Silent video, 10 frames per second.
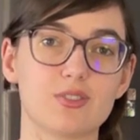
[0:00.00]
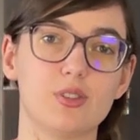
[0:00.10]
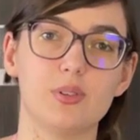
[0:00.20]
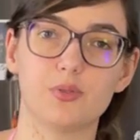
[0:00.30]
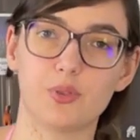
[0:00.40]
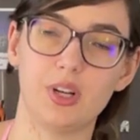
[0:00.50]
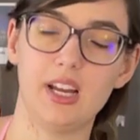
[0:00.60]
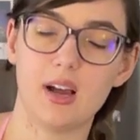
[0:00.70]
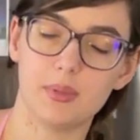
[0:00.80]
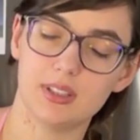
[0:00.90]
gluten-free.
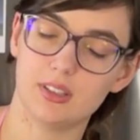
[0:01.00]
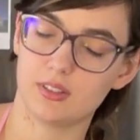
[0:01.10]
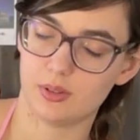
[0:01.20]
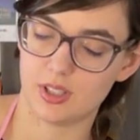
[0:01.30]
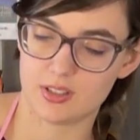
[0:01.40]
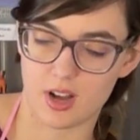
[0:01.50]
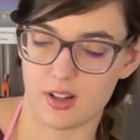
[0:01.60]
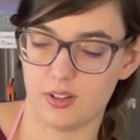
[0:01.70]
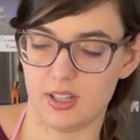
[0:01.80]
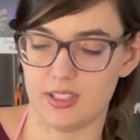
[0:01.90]
I'm a little gluten
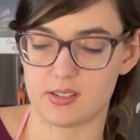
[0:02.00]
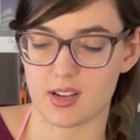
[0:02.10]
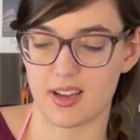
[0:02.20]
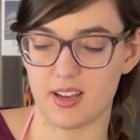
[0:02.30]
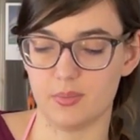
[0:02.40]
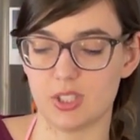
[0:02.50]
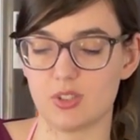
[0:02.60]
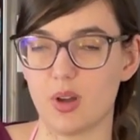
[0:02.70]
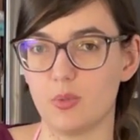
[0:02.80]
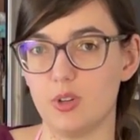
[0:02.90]
intolerant, so
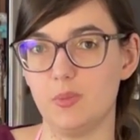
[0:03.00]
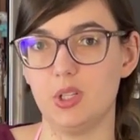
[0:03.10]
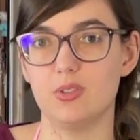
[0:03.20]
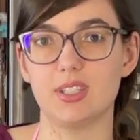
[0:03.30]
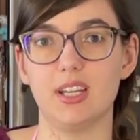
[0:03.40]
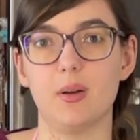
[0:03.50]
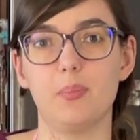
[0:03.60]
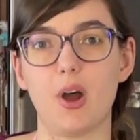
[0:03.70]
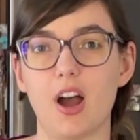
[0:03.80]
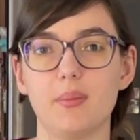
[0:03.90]
I'm going to be using
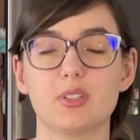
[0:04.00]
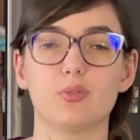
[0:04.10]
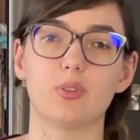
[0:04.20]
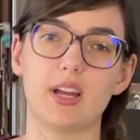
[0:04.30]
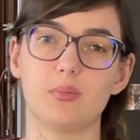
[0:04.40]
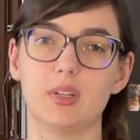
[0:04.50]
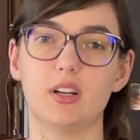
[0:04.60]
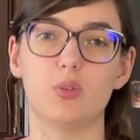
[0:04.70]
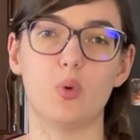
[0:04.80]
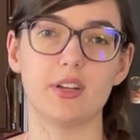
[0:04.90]
Bob's Red
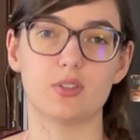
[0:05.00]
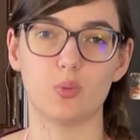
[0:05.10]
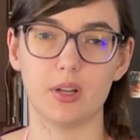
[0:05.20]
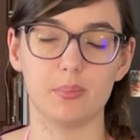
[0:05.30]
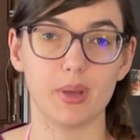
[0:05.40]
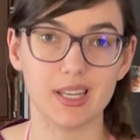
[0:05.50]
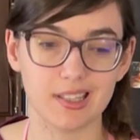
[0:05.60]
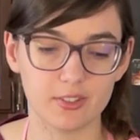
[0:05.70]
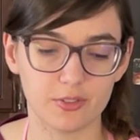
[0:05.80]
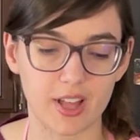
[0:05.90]
Mill 1-to-1
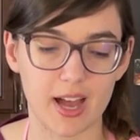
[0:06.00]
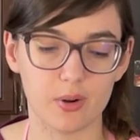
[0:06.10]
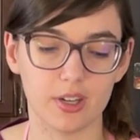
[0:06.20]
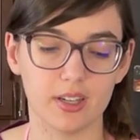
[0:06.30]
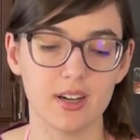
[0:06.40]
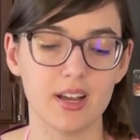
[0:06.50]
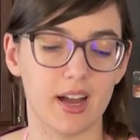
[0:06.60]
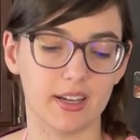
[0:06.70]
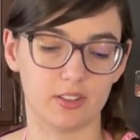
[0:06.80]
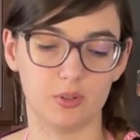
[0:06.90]
baking flour,
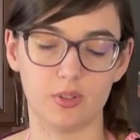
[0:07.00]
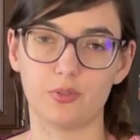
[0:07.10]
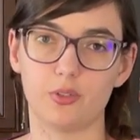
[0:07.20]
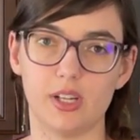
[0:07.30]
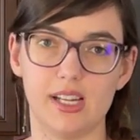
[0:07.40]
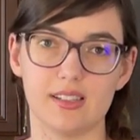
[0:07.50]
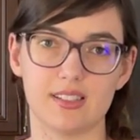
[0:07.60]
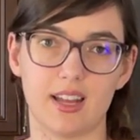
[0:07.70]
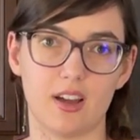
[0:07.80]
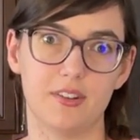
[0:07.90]
gluten-free
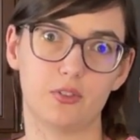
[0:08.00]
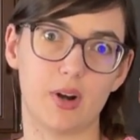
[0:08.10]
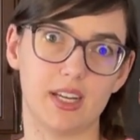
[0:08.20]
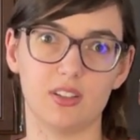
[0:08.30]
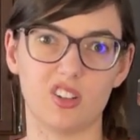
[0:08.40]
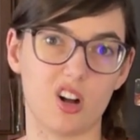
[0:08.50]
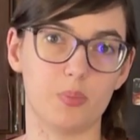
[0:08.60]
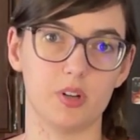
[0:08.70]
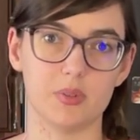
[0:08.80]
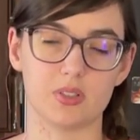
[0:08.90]
instead of regular
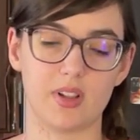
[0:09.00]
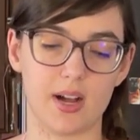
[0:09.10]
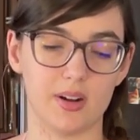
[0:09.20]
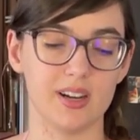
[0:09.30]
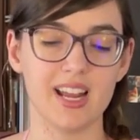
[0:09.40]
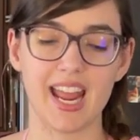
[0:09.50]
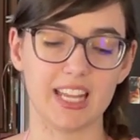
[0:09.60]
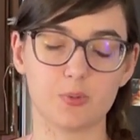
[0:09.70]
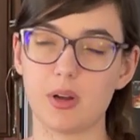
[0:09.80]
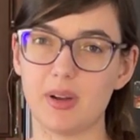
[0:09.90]
all-purpose flour. It's
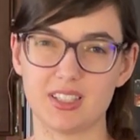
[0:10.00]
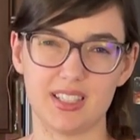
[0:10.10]
pretty much the